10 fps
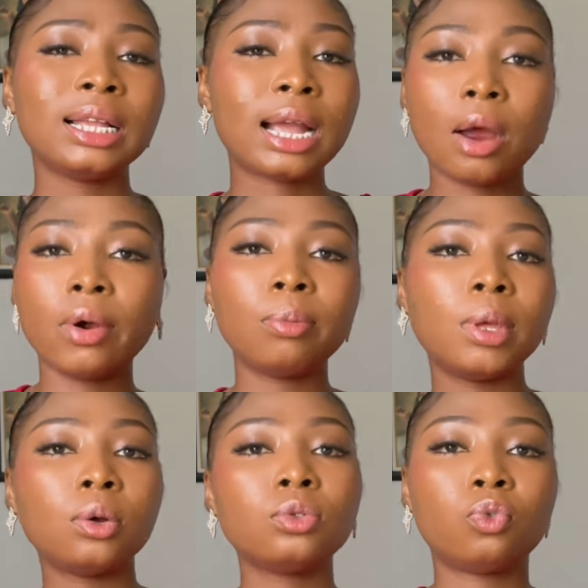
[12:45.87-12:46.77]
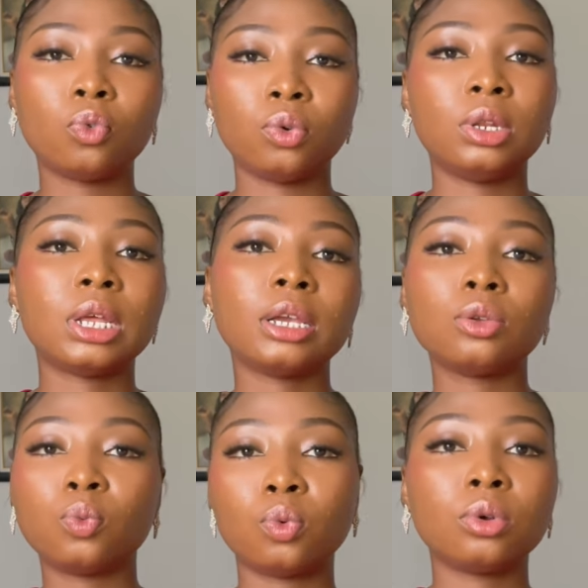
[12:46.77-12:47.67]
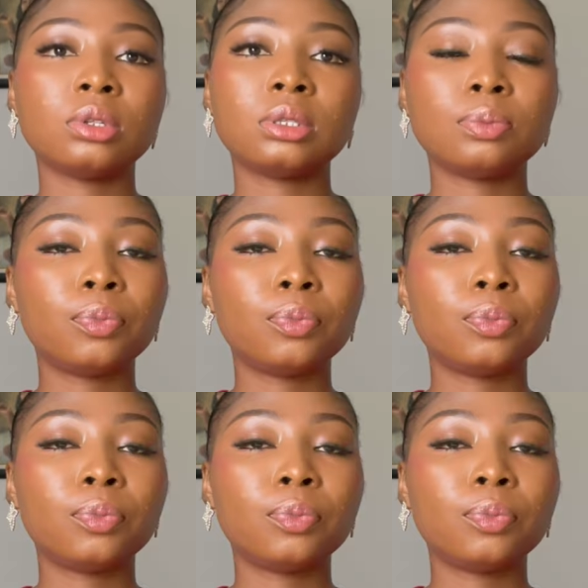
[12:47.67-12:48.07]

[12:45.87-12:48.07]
caramel tone that you want.